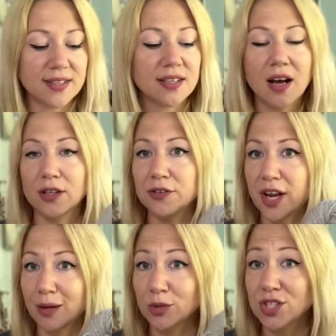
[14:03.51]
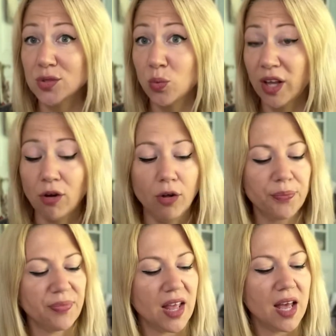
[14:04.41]
a color name, which is Winkle.
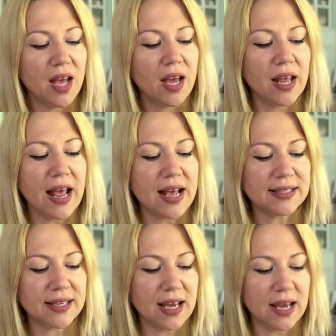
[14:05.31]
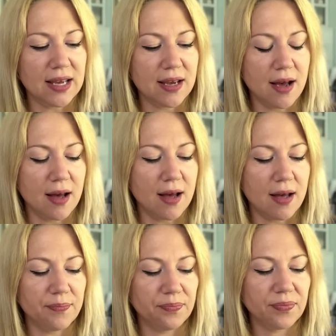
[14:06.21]
It has a
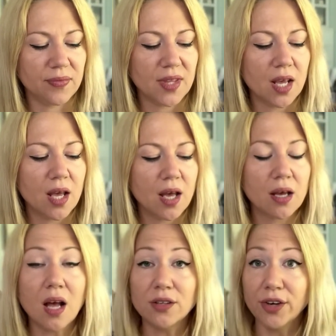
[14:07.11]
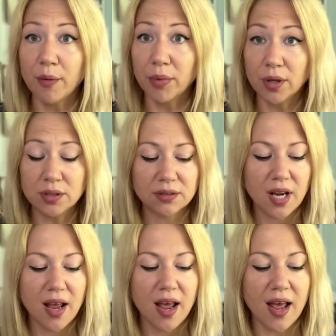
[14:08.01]
color number,
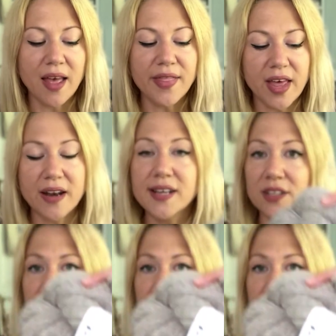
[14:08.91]
and then it tells